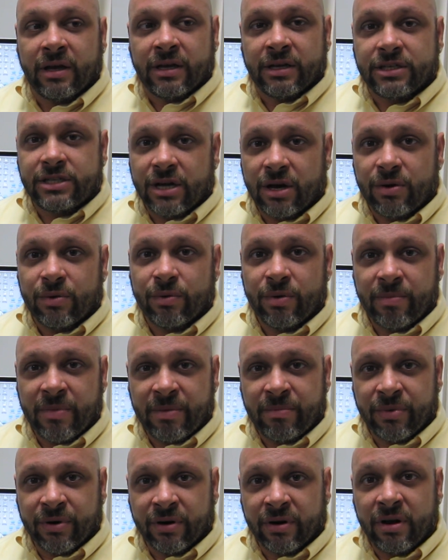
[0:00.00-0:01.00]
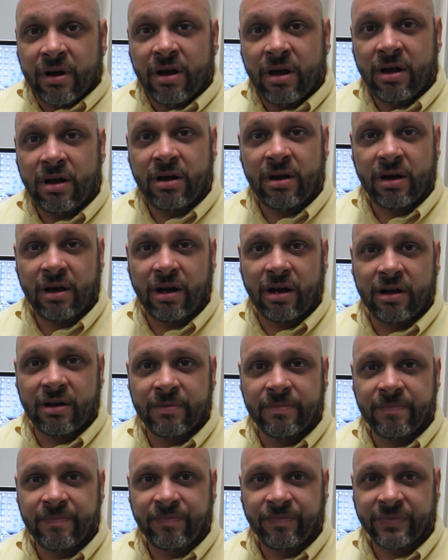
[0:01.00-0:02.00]
So remember,
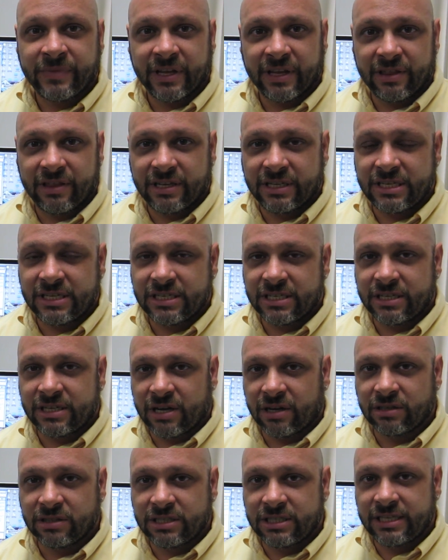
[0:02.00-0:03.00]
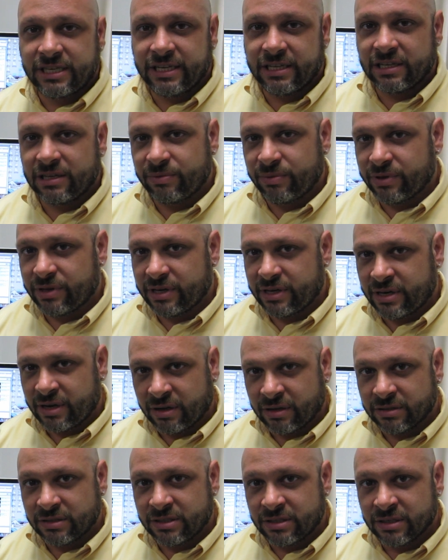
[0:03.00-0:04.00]
this is adults dealing with
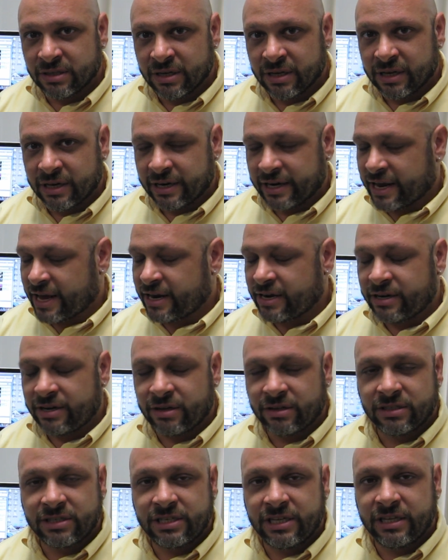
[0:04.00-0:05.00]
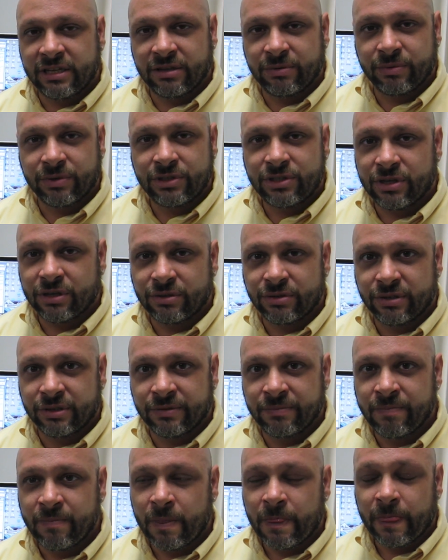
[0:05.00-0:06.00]
adults, not adults dealing with
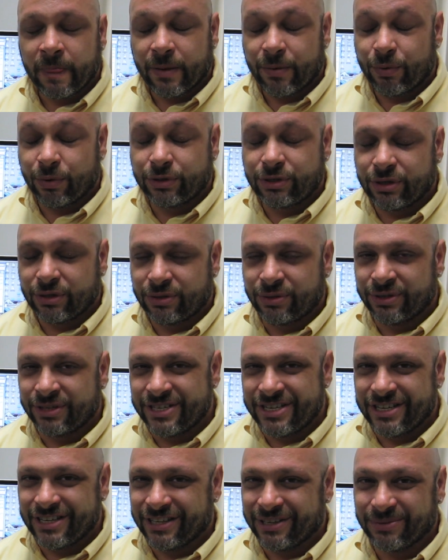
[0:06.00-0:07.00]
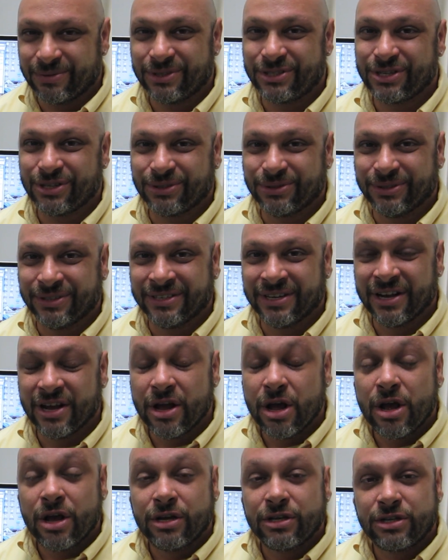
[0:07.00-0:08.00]
children or children dealing with children.
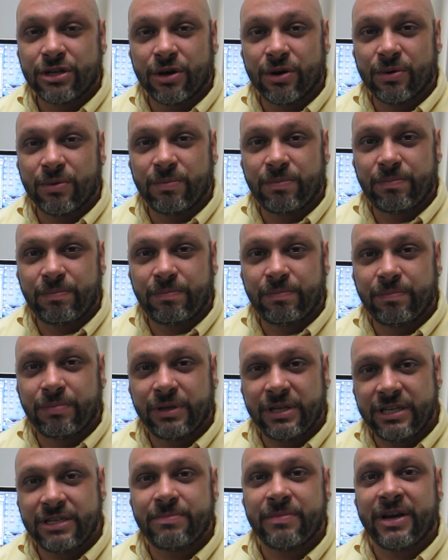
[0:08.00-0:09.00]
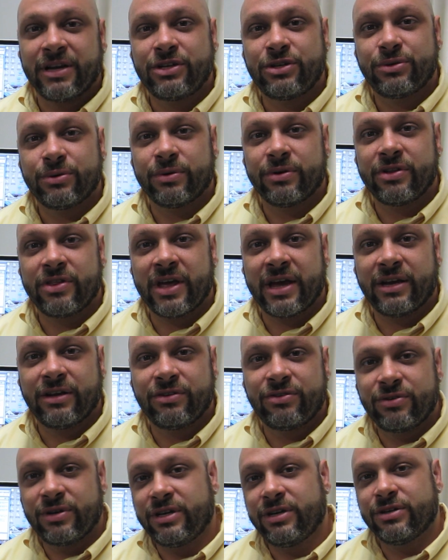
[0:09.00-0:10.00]
So please make sure that you
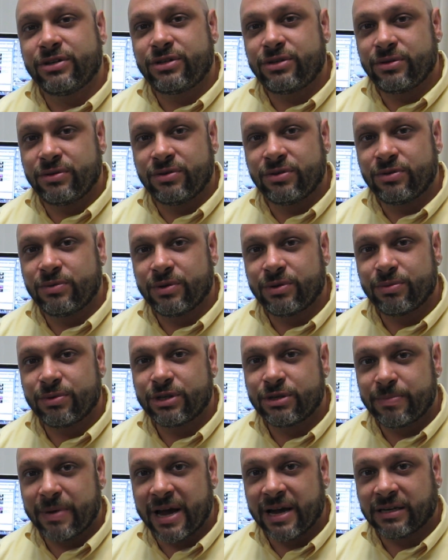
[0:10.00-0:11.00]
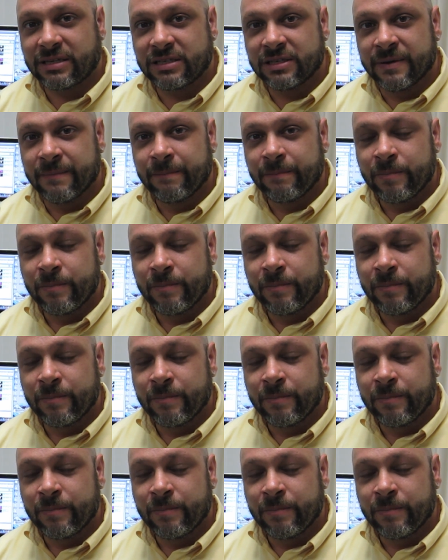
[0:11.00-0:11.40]
treat your students with respect.